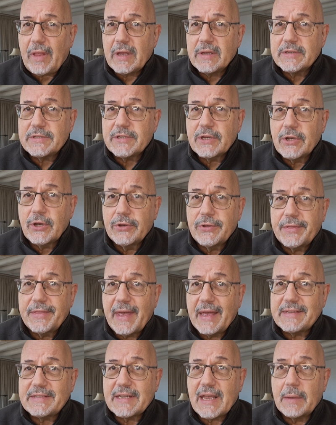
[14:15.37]
So
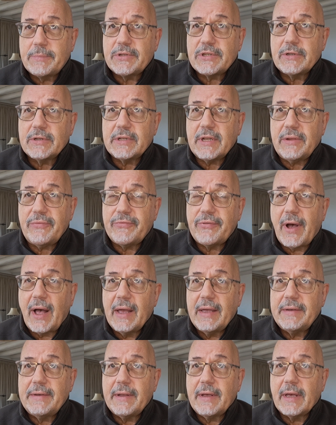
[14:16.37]
that's absolutely
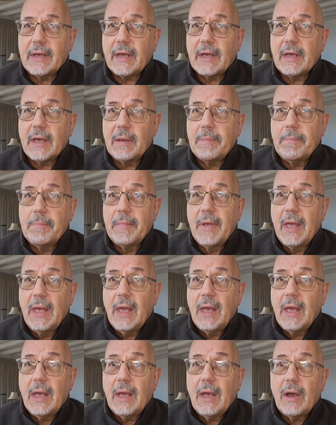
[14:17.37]
fine.
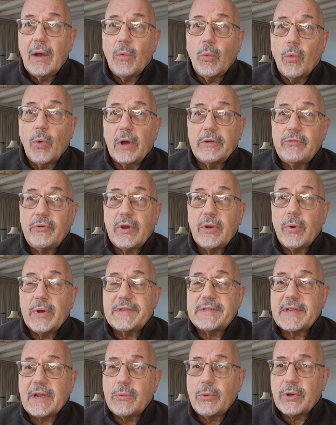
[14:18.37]
One
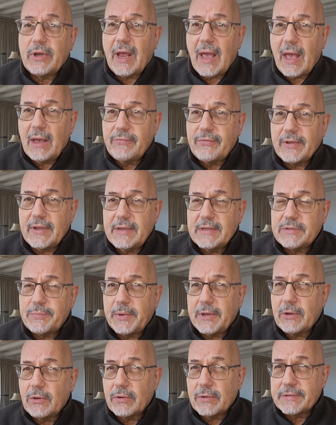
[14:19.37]
request I would have is,
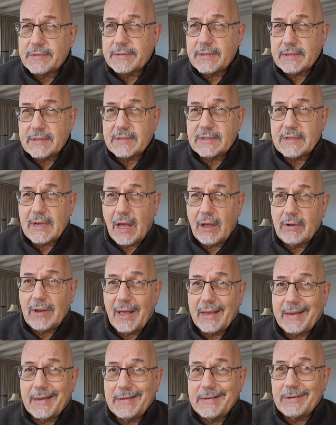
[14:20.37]
because this is now
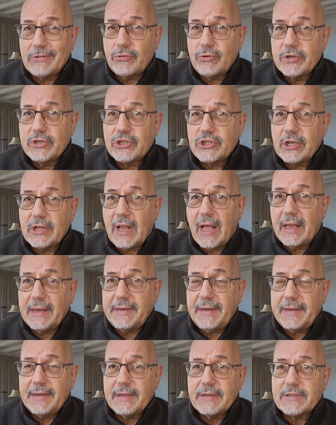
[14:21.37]
like an original
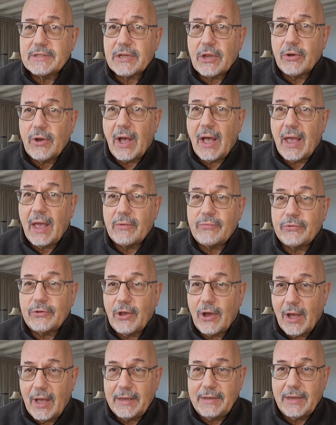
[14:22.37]
idea, so I have
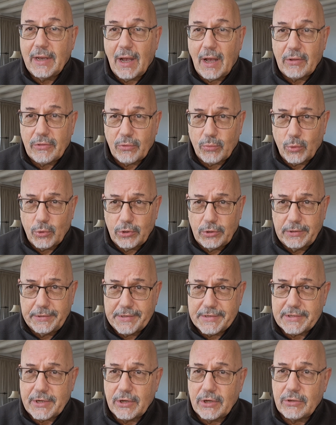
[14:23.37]
no idea how the world
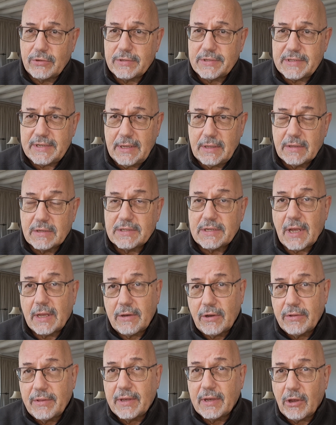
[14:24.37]
is going to see this. I
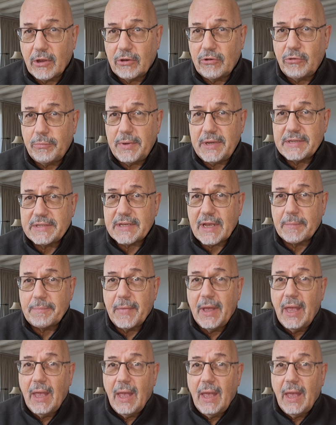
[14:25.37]
know there are going to be some